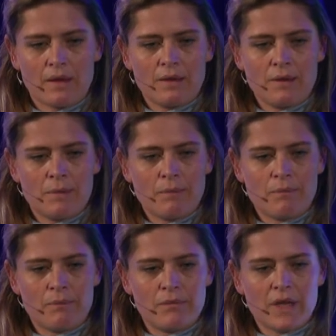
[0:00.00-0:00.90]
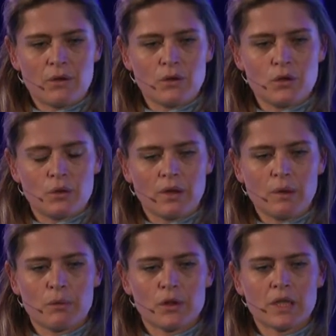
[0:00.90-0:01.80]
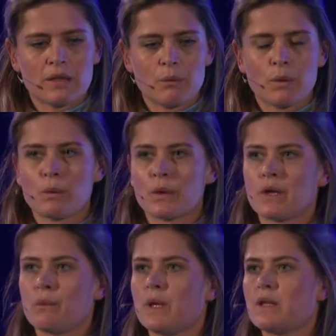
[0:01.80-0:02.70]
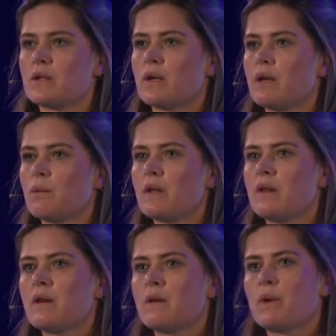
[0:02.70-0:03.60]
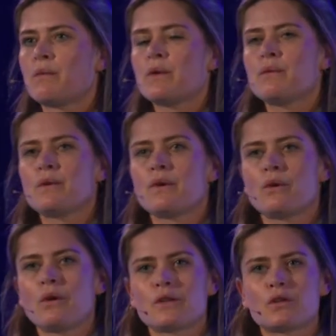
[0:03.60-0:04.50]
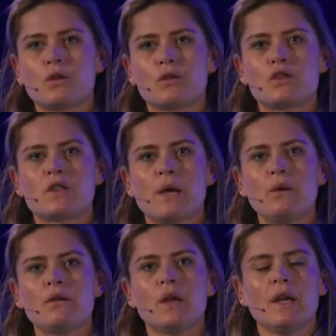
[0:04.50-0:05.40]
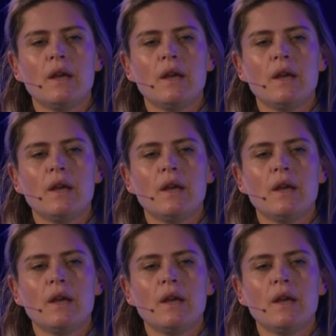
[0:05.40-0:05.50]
Then on to another project that we're working with is together with Vattenfall and Hollandse Kust Zuid.